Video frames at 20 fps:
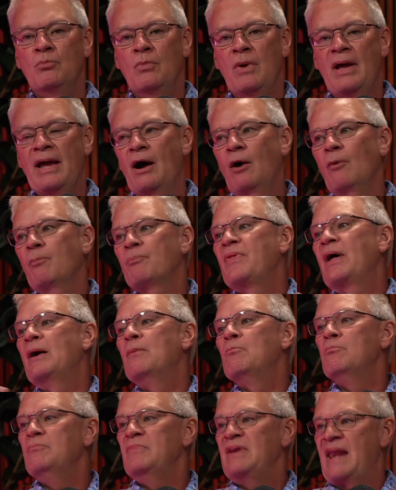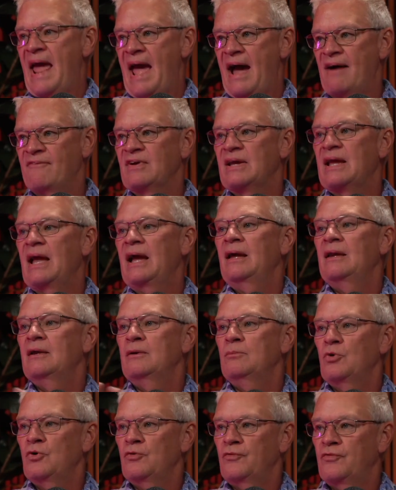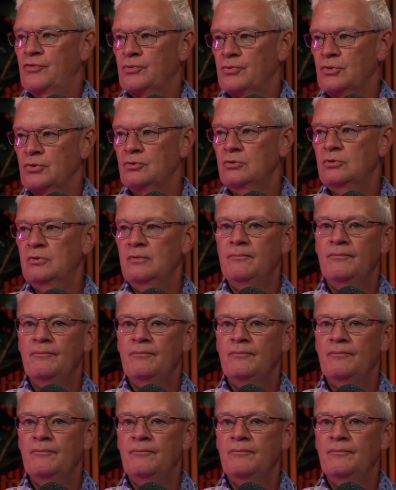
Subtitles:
help them navigate and move through.